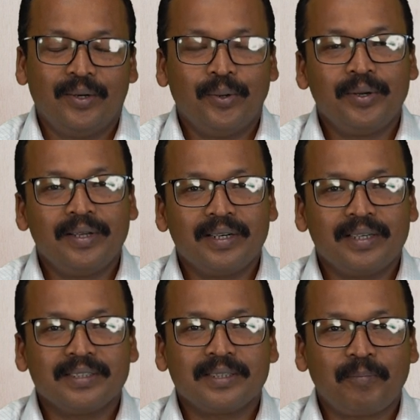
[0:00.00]
OER
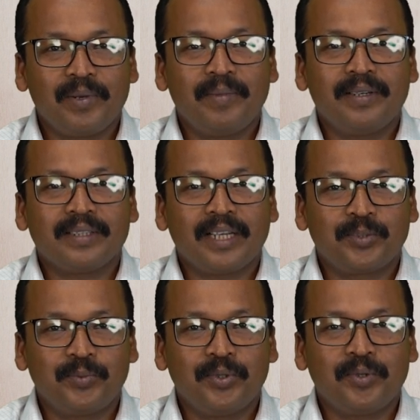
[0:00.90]
can supplement
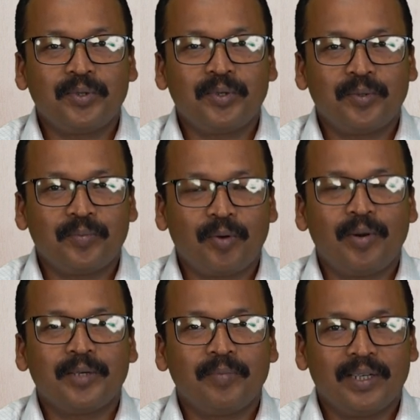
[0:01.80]
textbook,
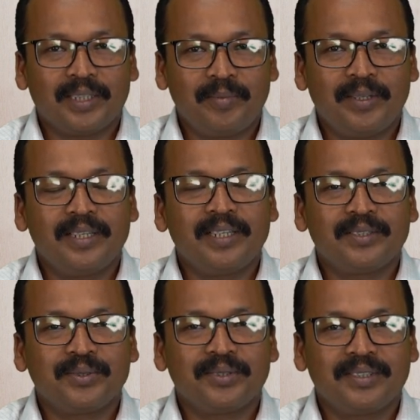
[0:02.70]
provide multimedia
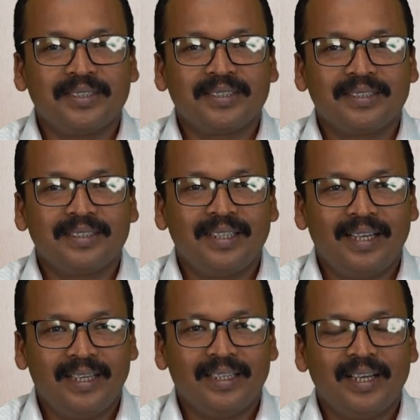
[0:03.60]
resources,
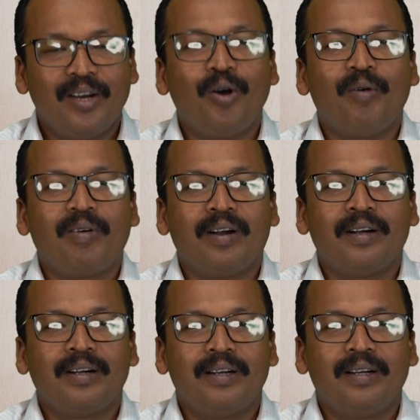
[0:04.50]
and offer